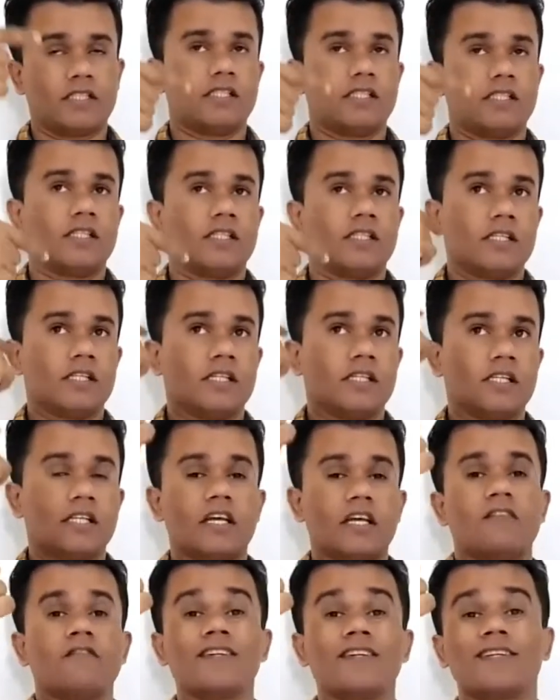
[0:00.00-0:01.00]
then
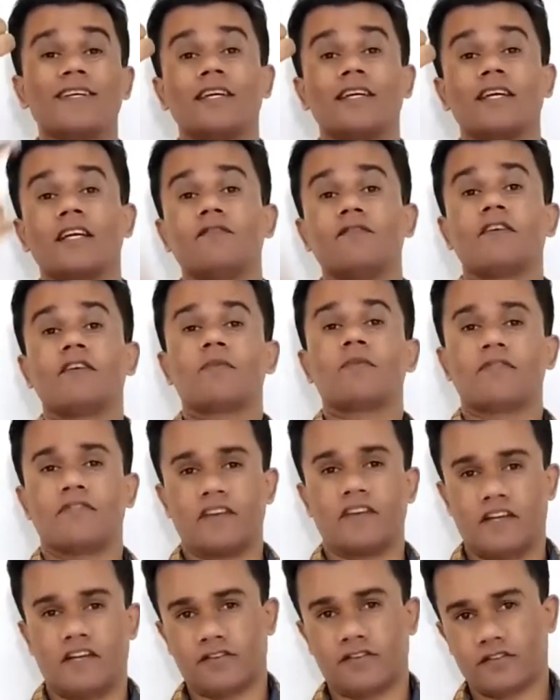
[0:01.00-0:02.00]
everything in vapor
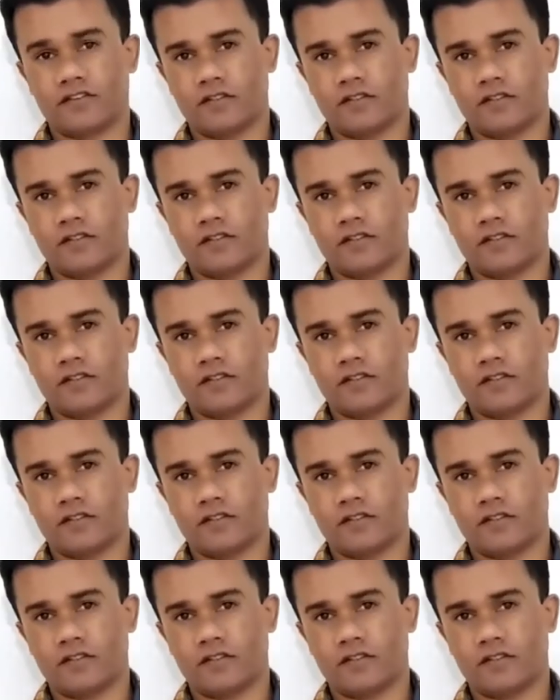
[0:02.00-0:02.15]
phase.